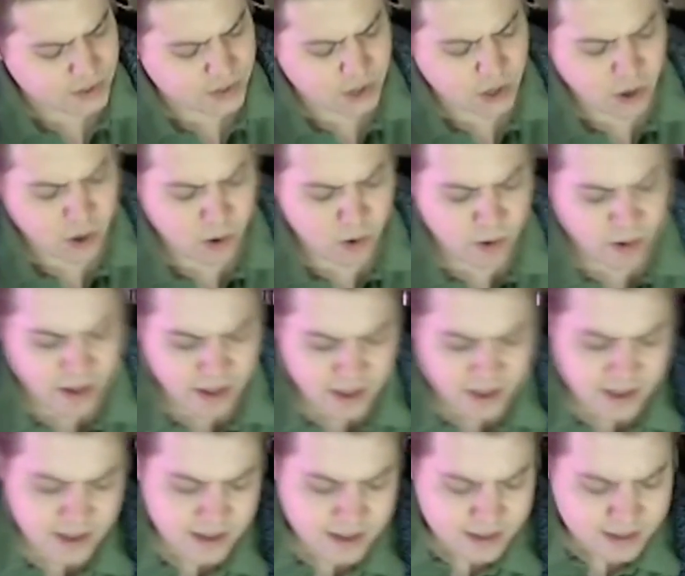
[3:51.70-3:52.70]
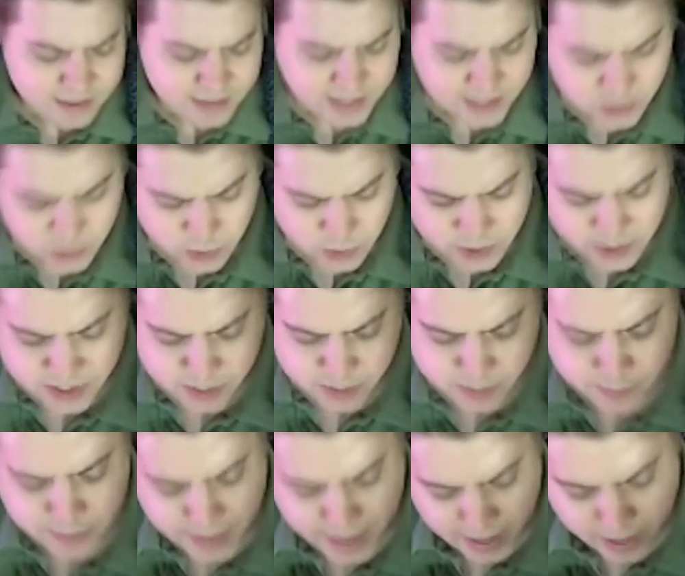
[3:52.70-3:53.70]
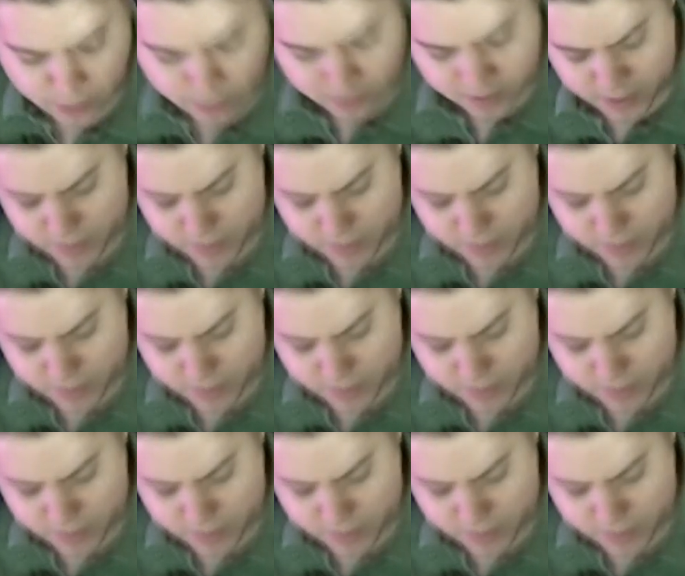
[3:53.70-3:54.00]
So that's what it's about.